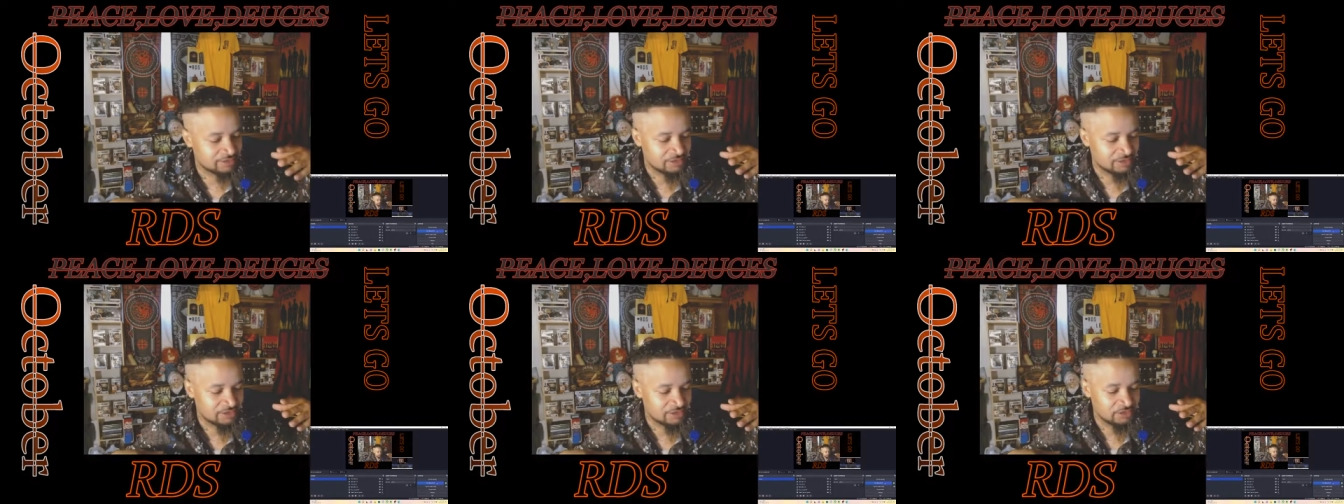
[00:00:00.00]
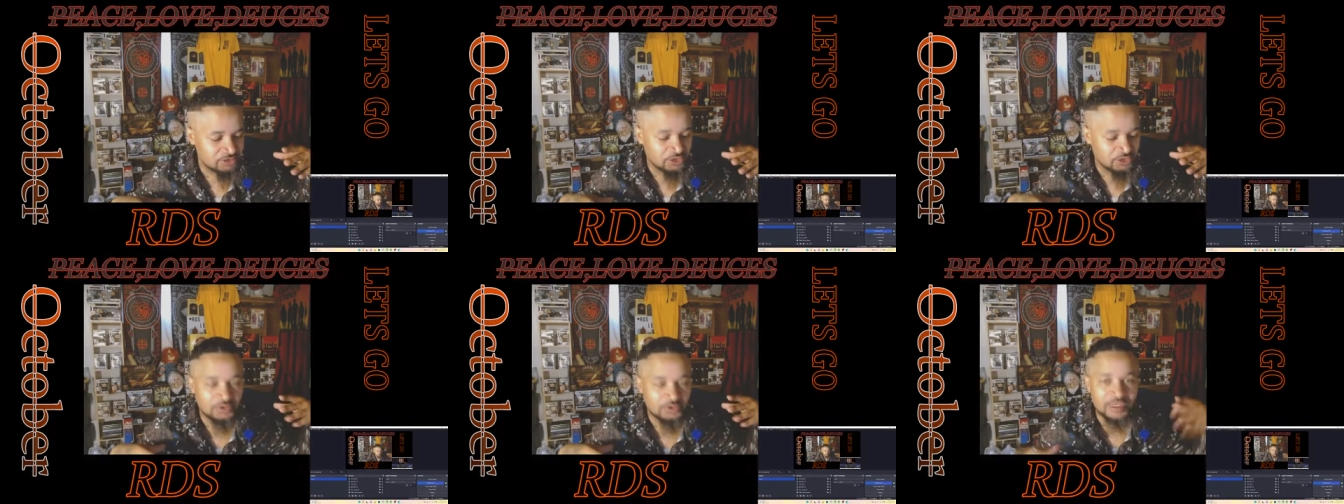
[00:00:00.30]

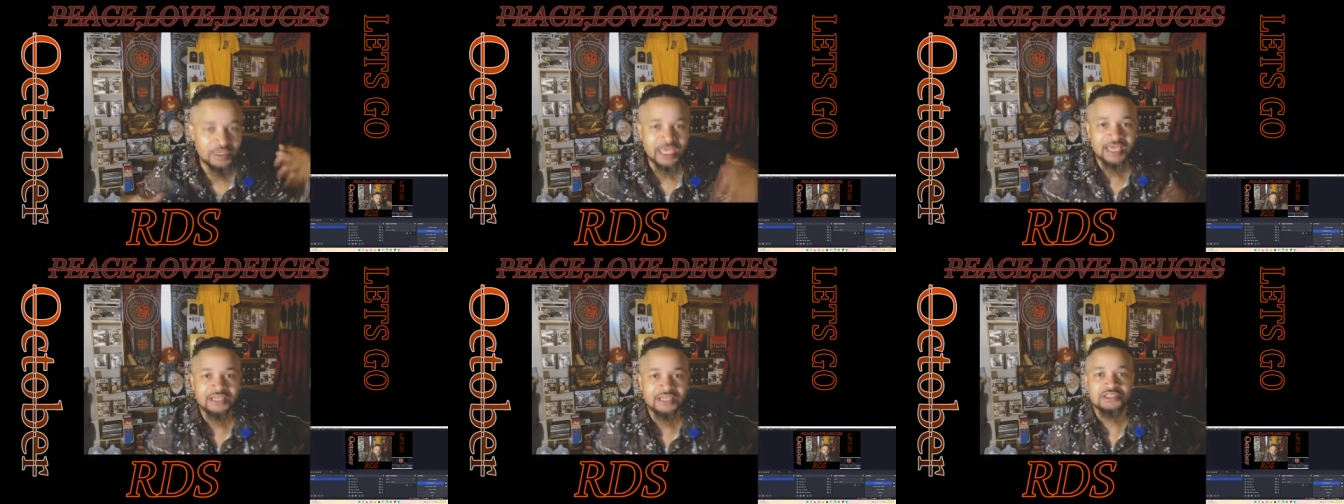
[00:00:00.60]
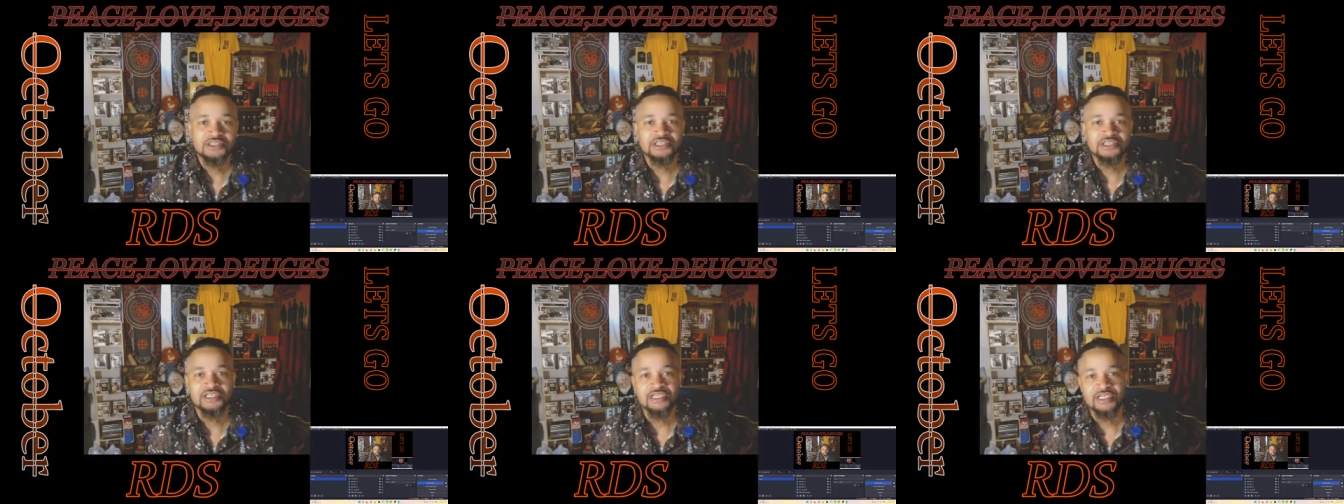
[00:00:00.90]
you know,
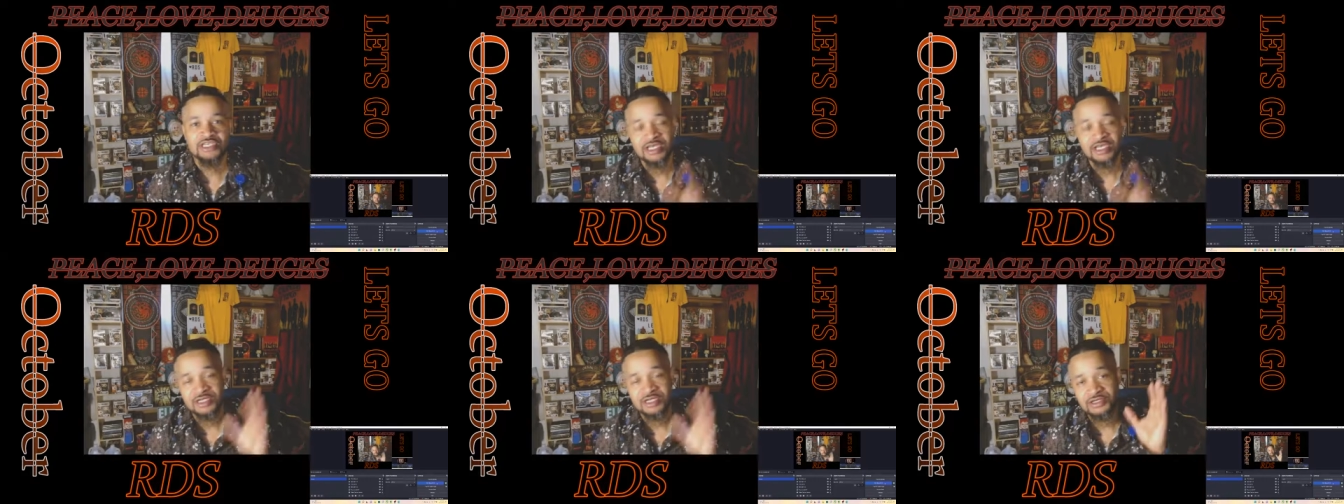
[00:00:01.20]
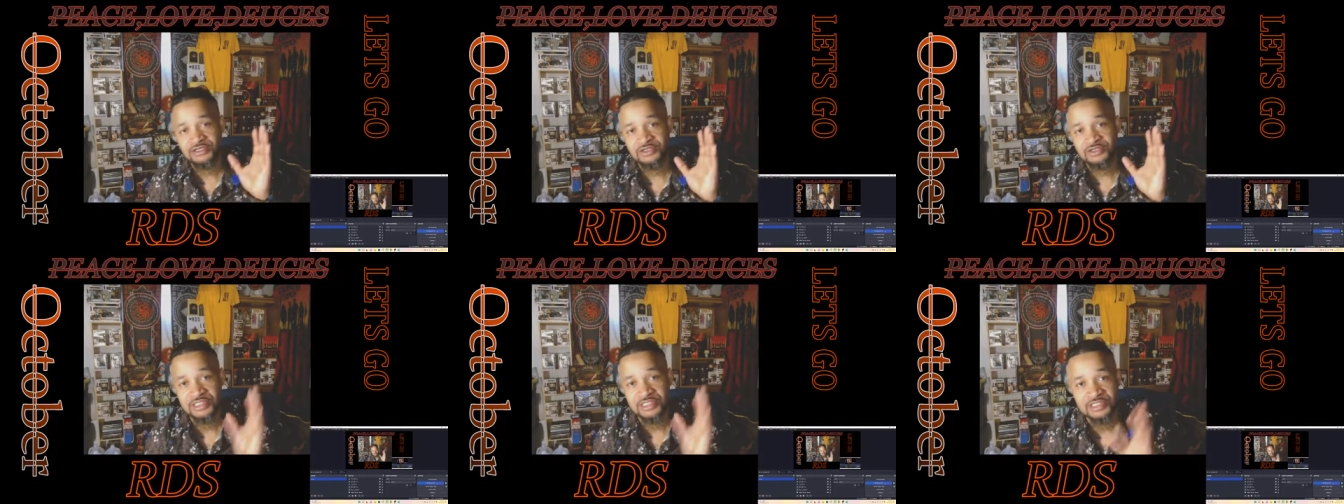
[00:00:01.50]
edit shit. I
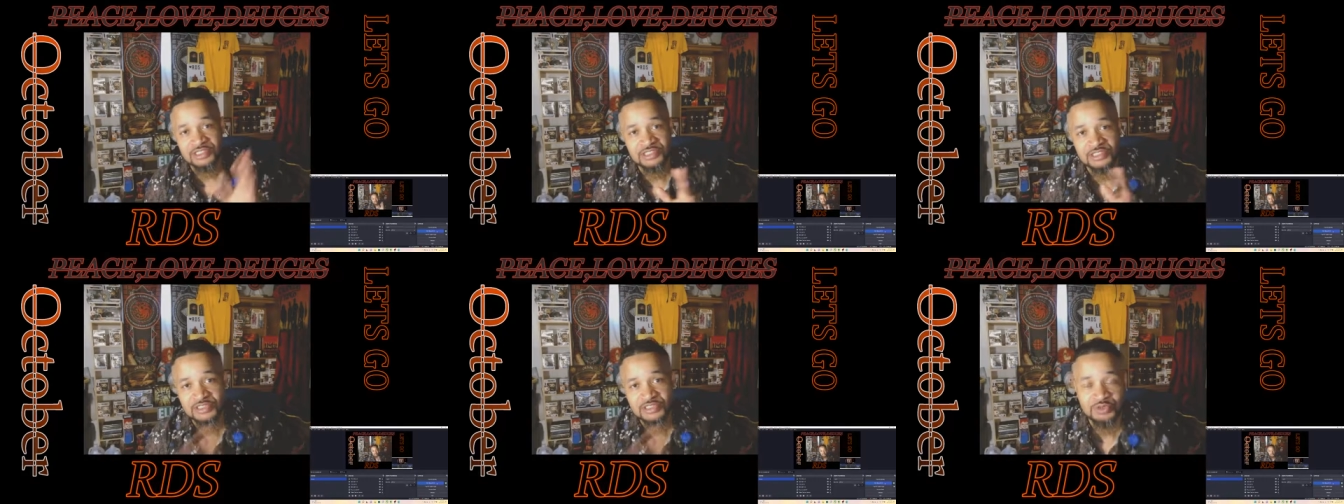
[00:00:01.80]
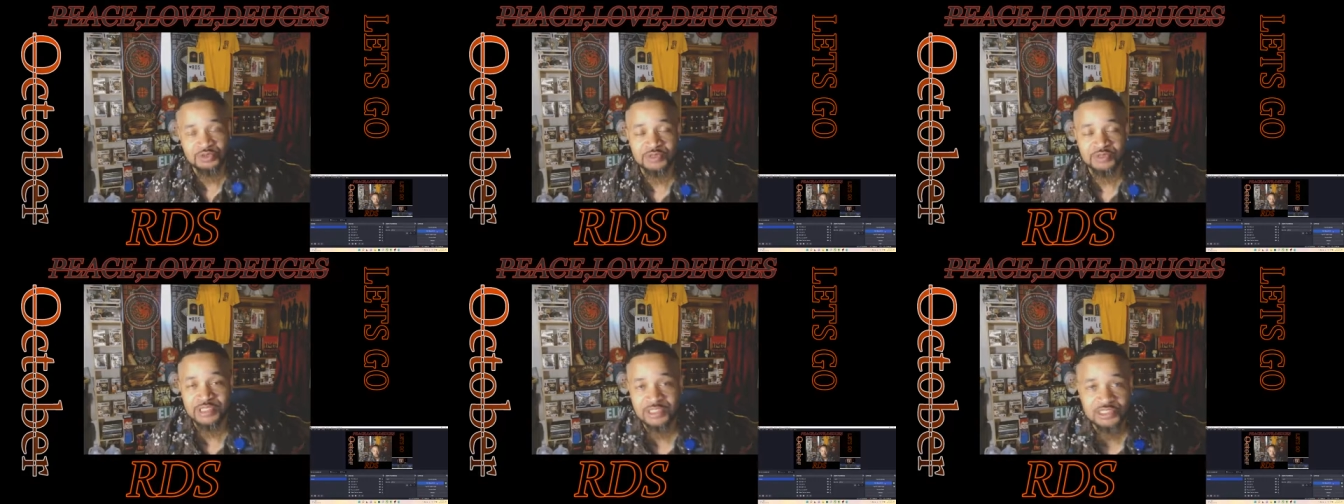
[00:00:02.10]
heard he's just
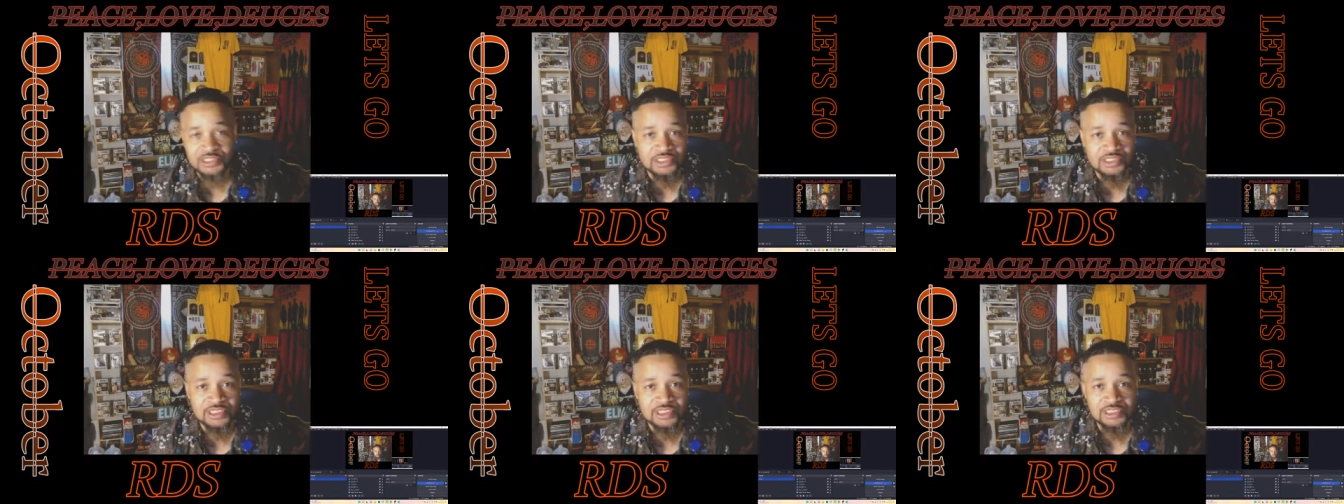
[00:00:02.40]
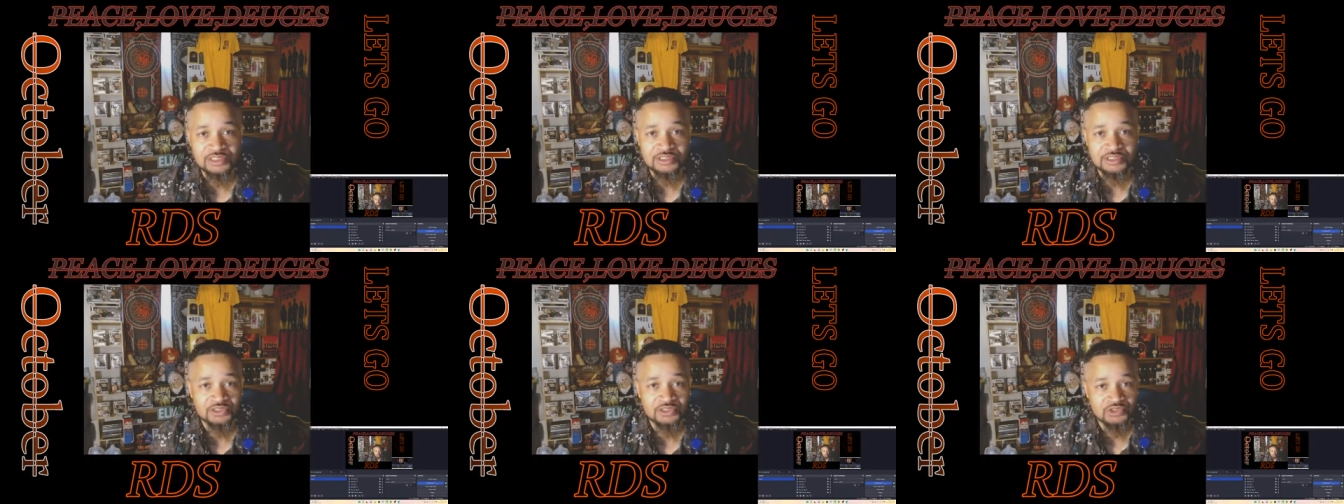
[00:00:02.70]
doing this
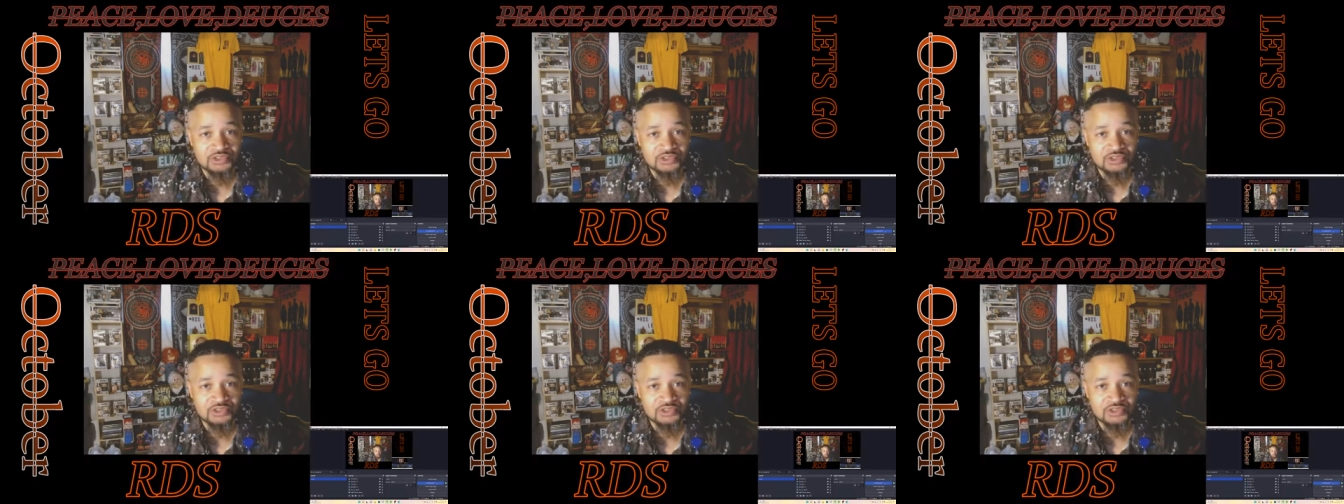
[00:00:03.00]
shit,